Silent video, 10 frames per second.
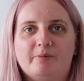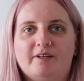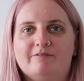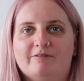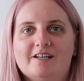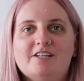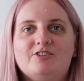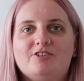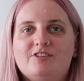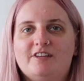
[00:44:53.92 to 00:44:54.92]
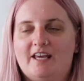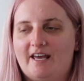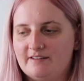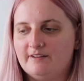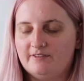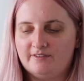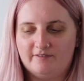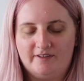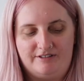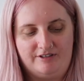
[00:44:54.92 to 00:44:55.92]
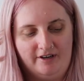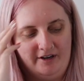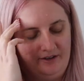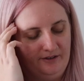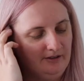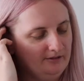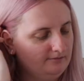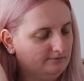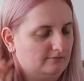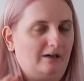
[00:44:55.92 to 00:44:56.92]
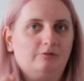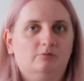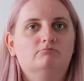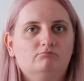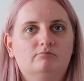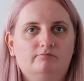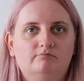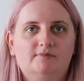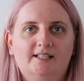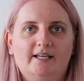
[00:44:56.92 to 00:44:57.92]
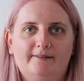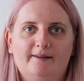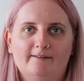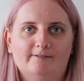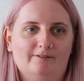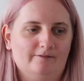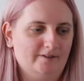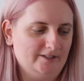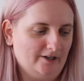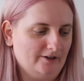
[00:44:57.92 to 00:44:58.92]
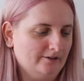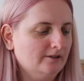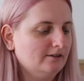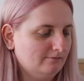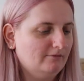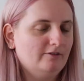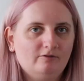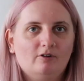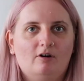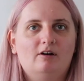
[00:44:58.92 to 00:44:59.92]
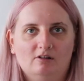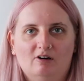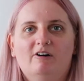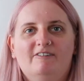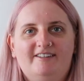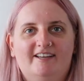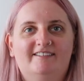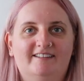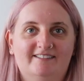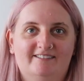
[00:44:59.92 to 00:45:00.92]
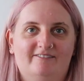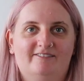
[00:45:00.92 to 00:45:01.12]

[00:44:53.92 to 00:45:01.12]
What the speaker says: we've reached the end of the video. Well, near the end of the video. We've got a lot of Disney stuff